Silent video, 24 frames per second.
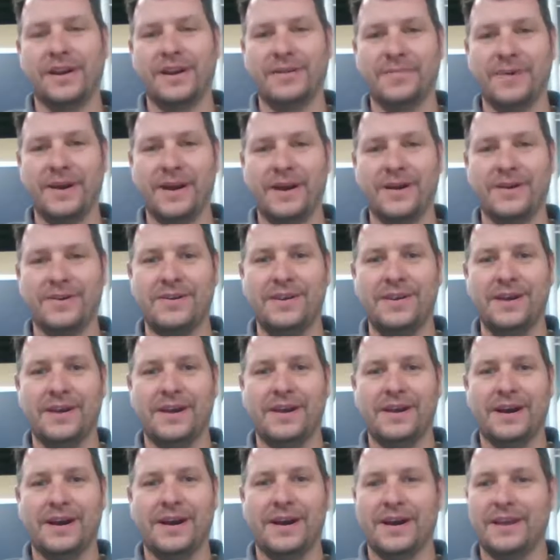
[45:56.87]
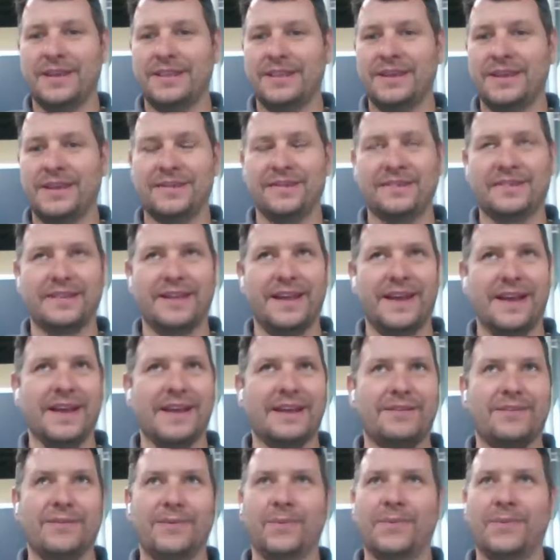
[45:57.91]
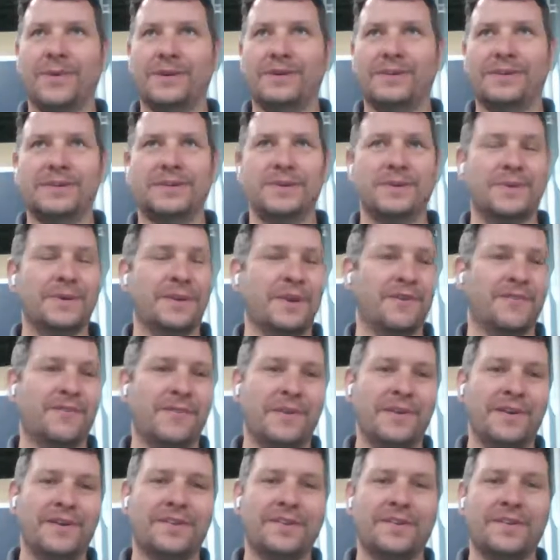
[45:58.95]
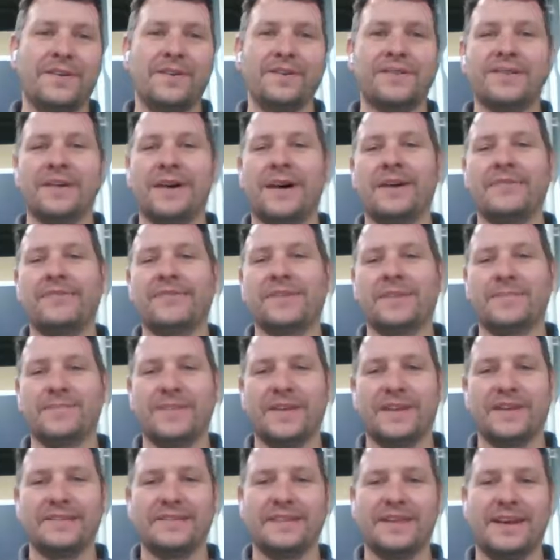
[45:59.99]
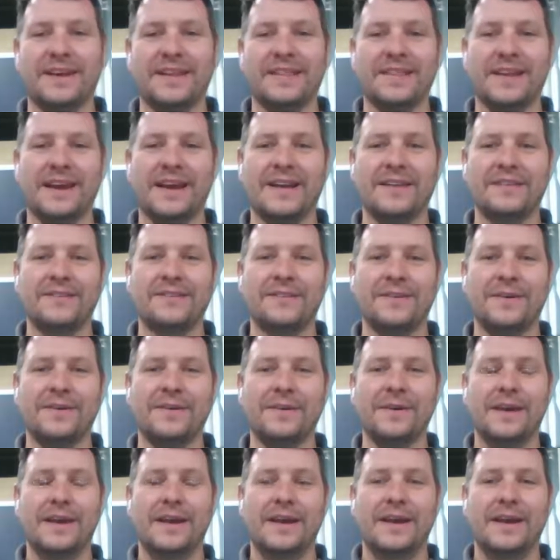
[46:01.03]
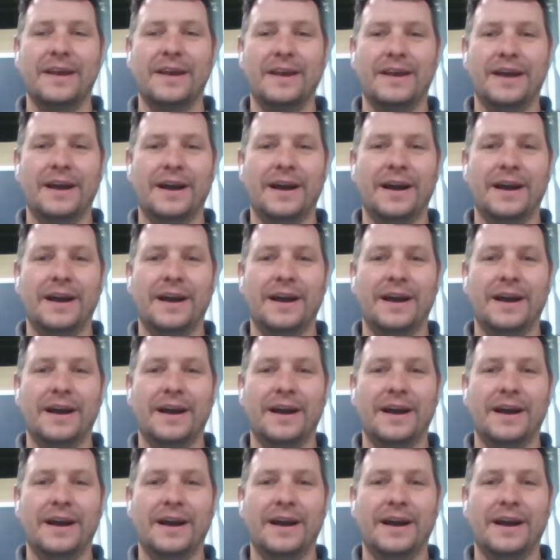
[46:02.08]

talking about things like what to do when your furnace goes off, some things like that. So